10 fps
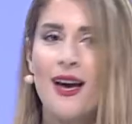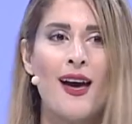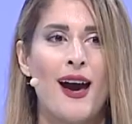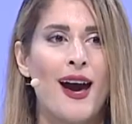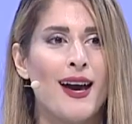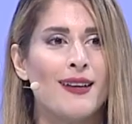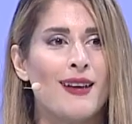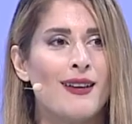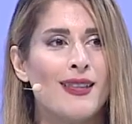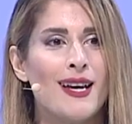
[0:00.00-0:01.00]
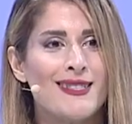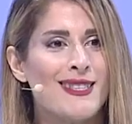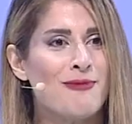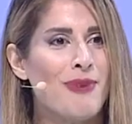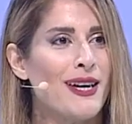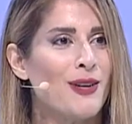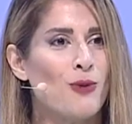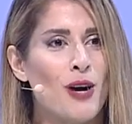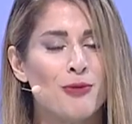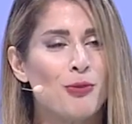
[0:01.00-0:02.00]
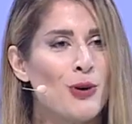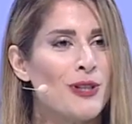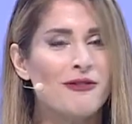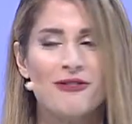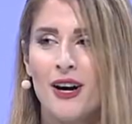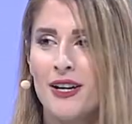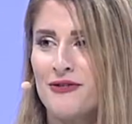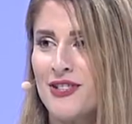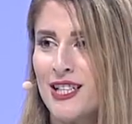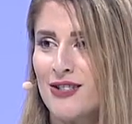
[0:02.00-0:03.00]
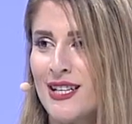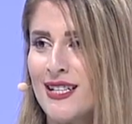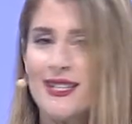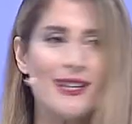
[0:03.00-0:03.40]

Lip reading: And let's make 1.5 degrees